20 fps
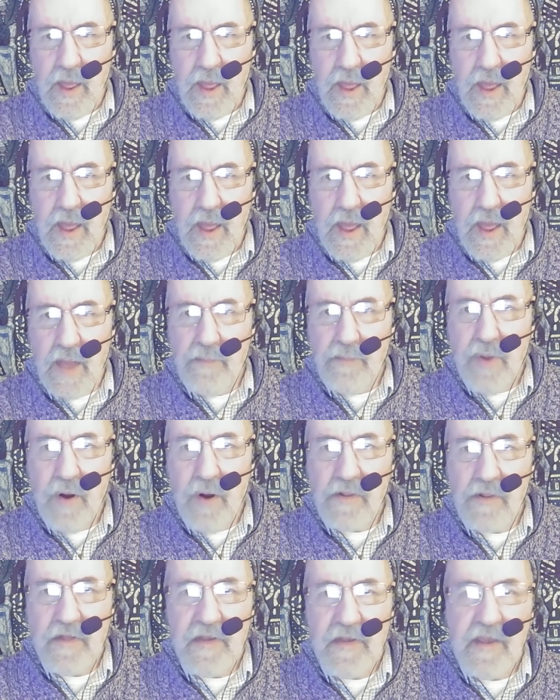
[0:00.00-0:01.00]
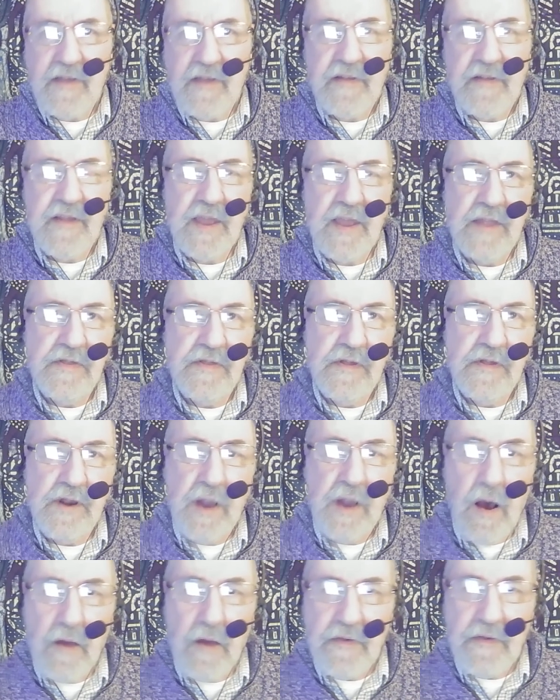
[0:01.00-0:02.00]
And part 16, the
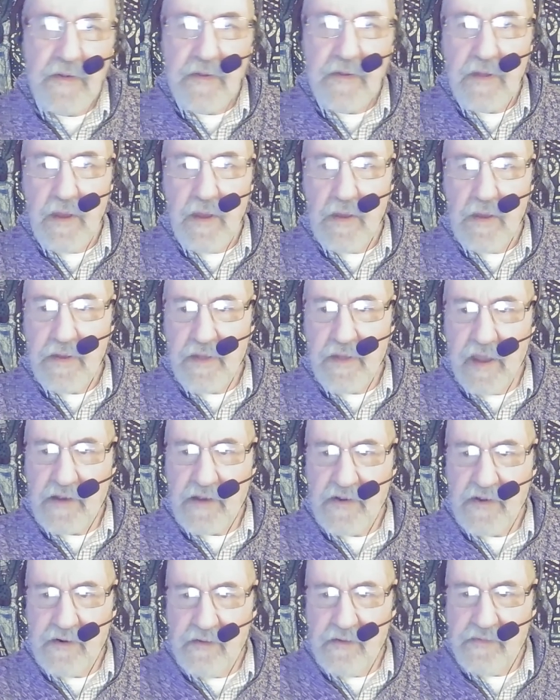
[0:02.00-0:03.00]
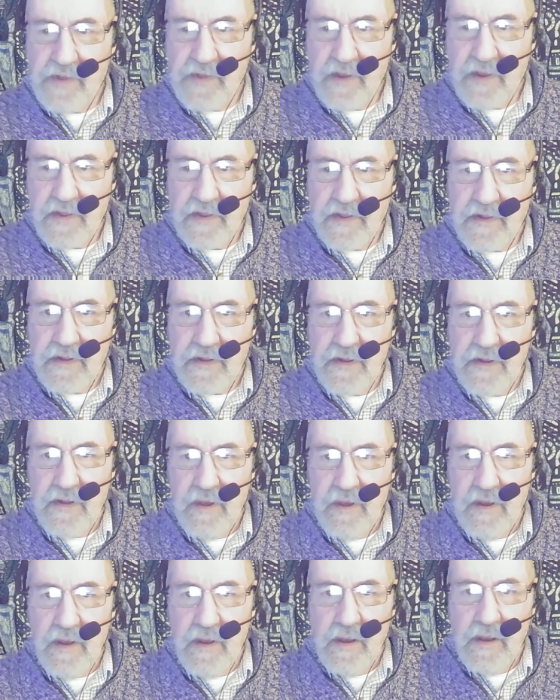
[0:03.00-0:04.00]
last section of this
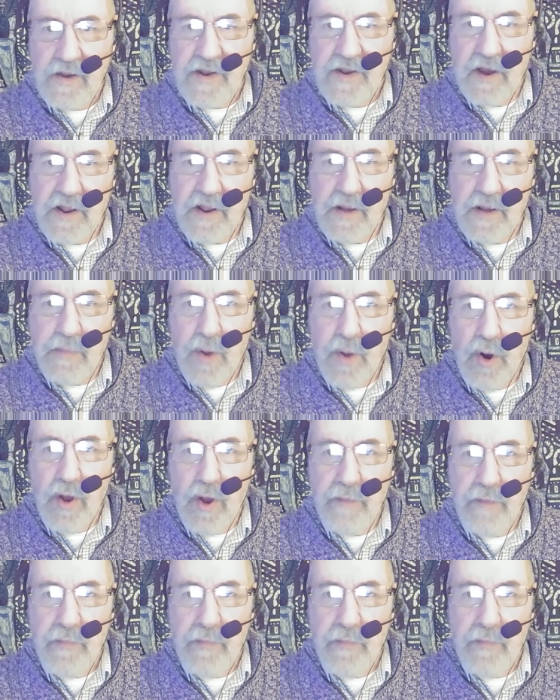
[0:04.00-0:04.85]
title poem.